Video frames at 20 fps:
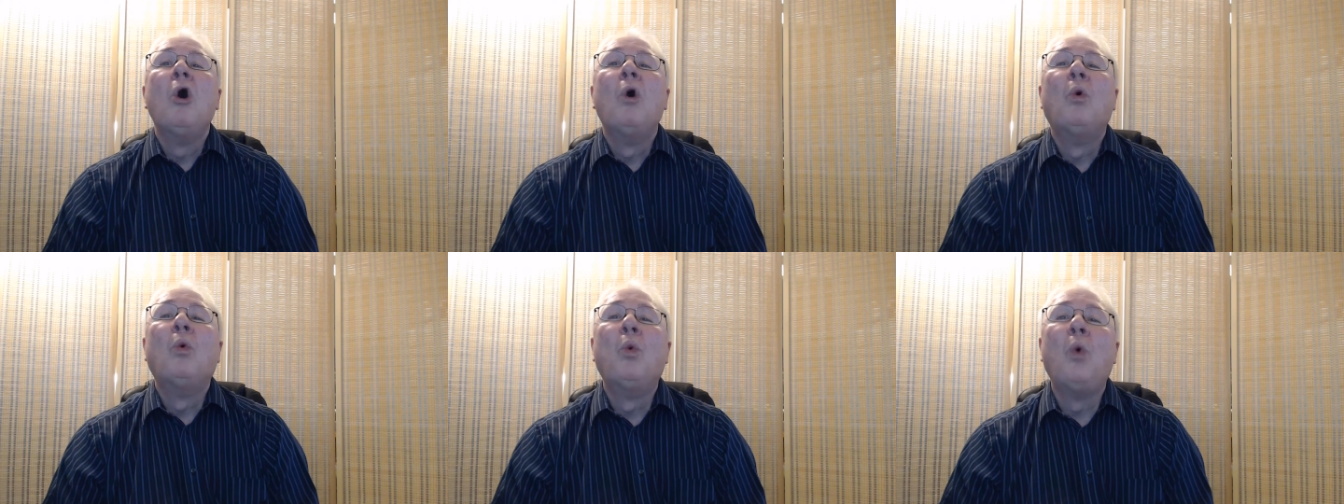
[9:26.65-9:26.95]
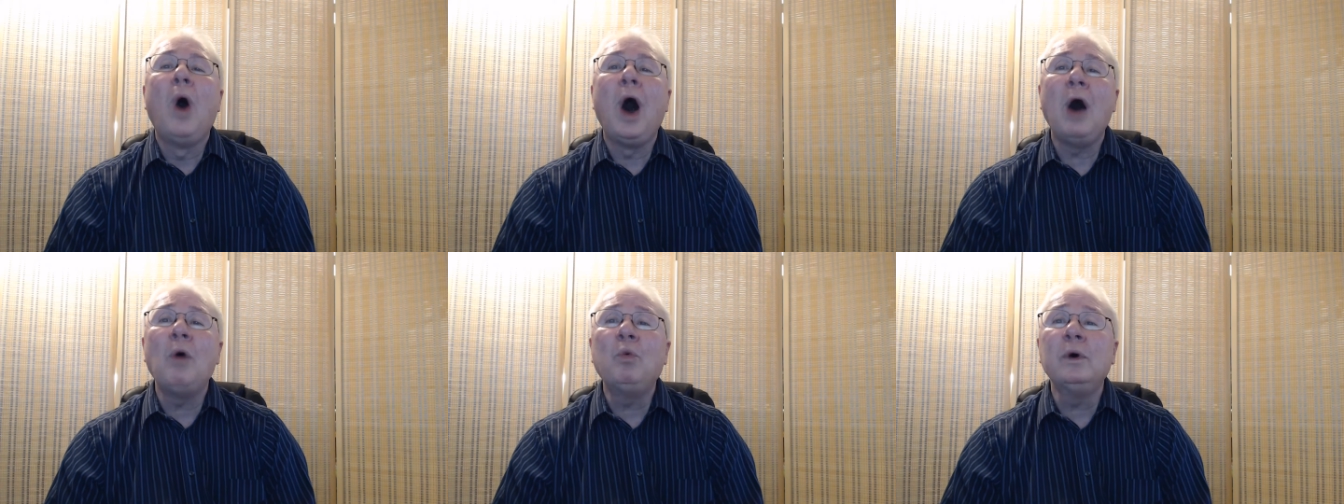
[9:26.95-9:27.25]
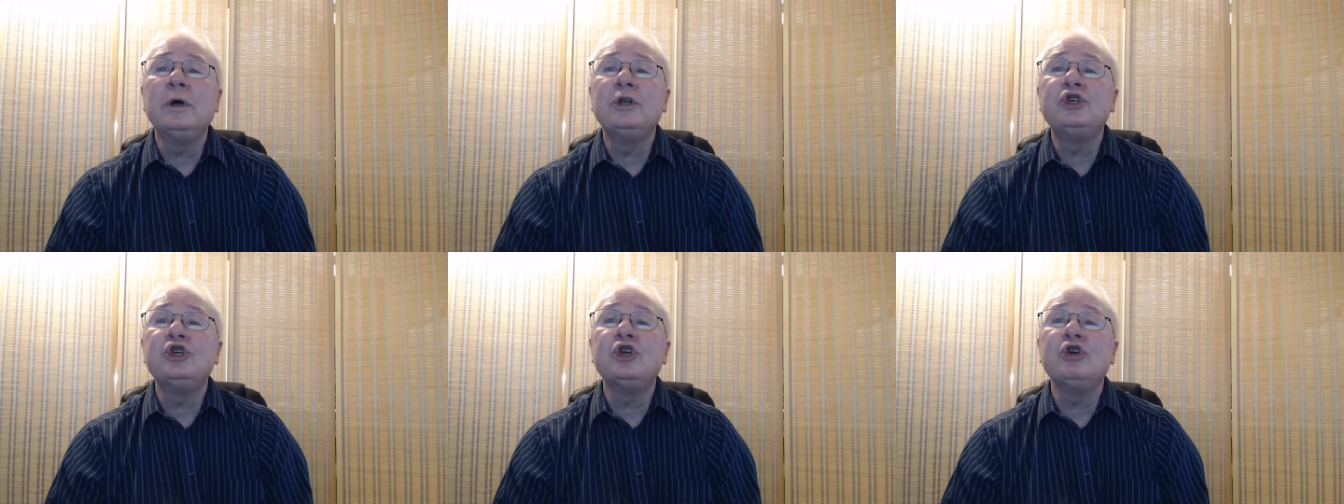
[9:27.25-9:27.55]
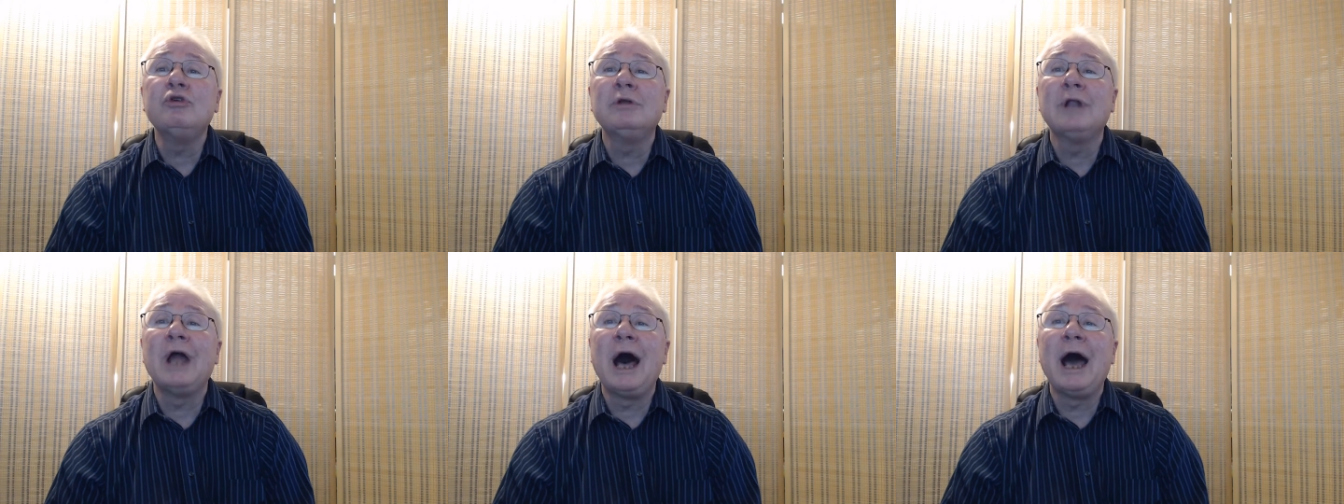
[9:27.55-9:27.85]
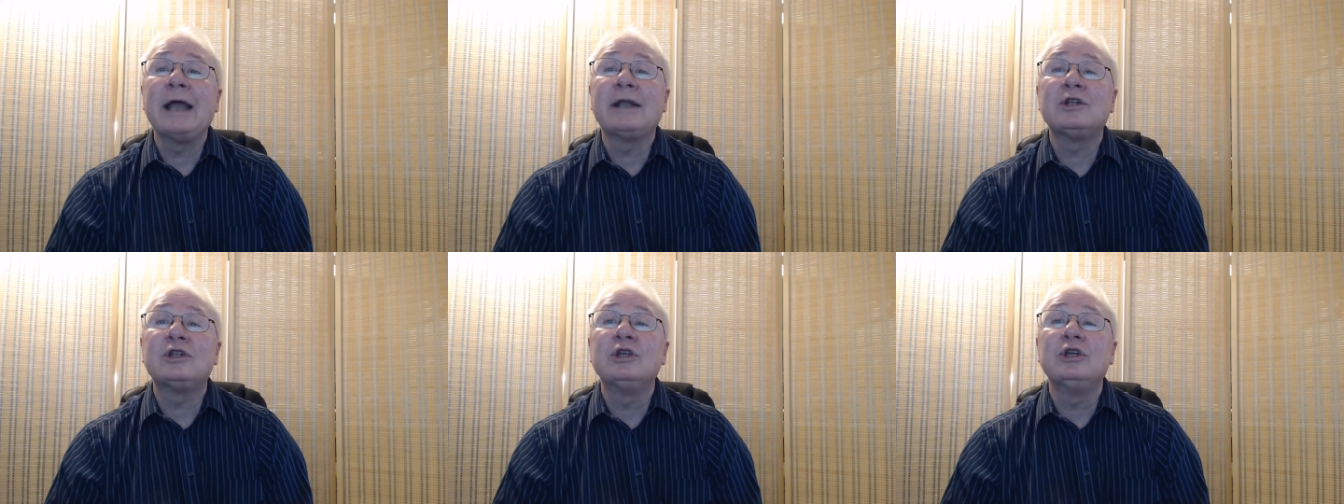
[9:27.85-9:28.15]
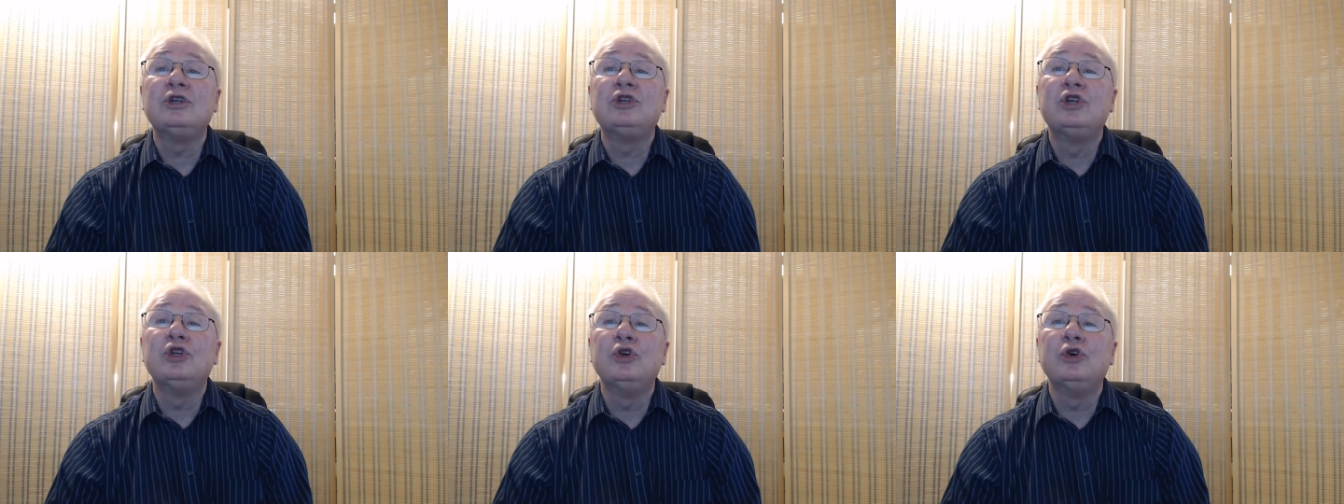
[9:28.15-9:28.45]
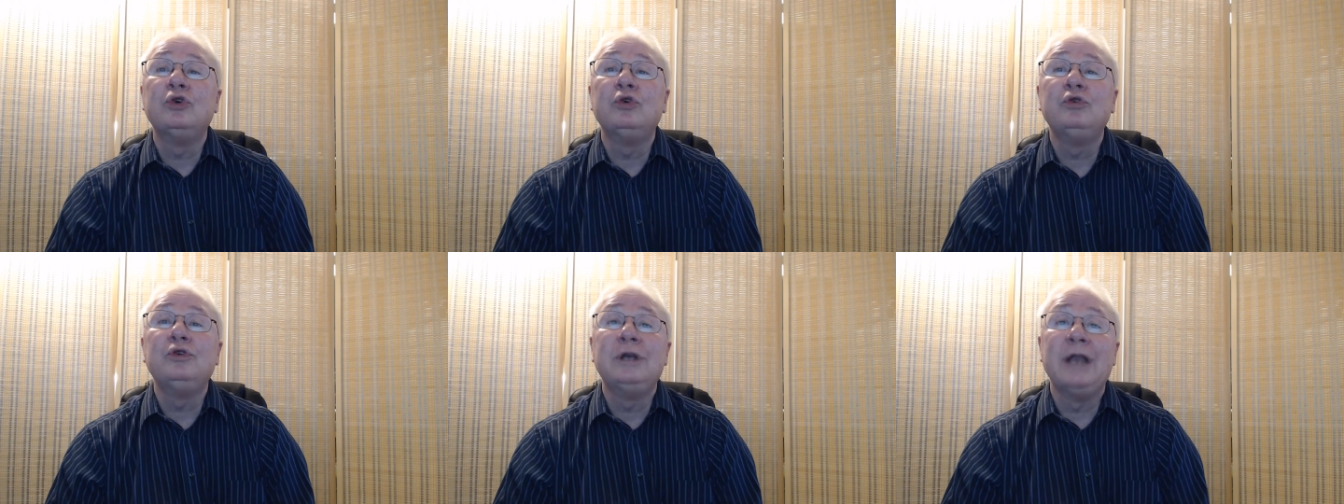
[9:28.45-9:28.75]
What would you like to
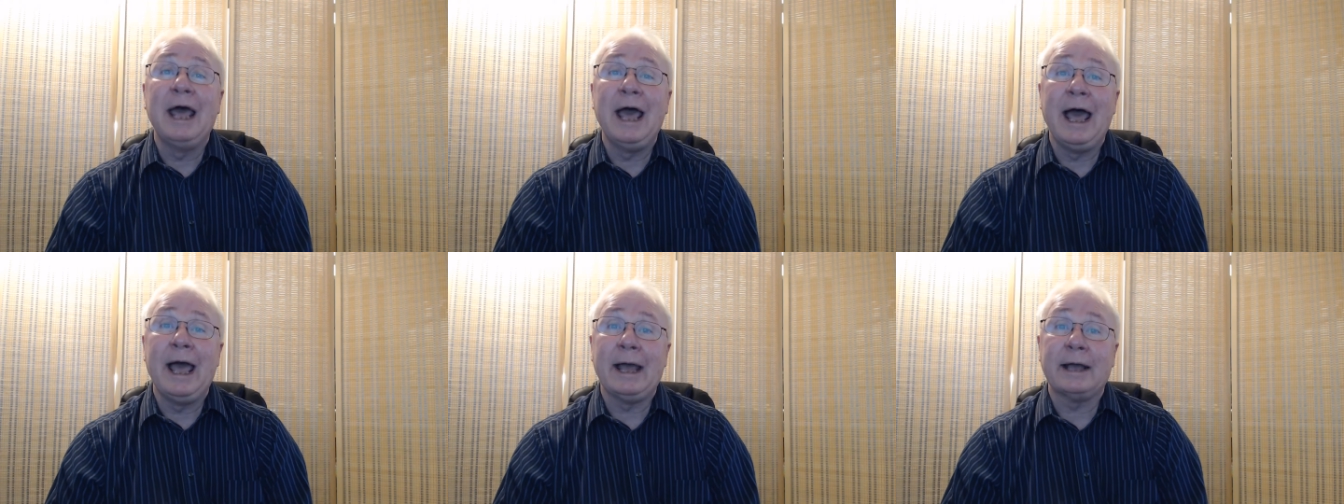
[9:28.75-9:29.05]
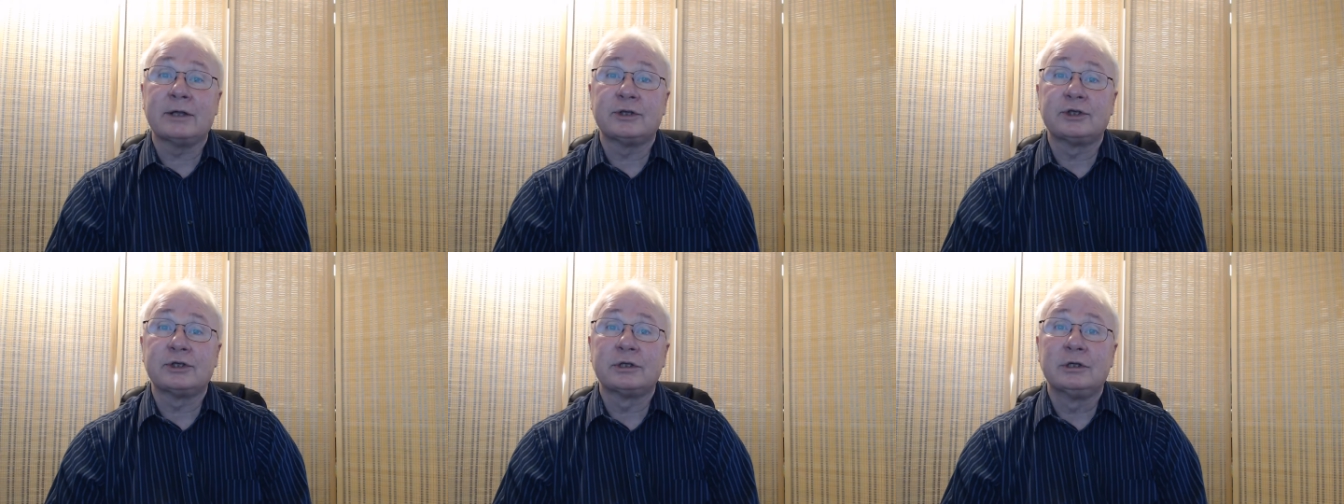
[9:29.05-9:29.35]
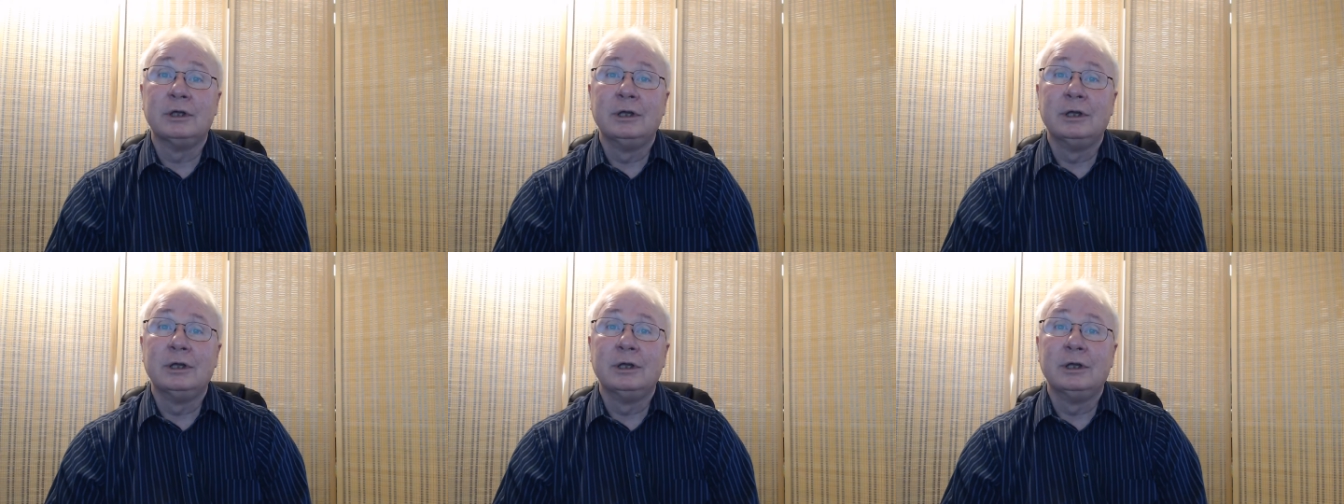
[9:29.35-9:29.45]
do next?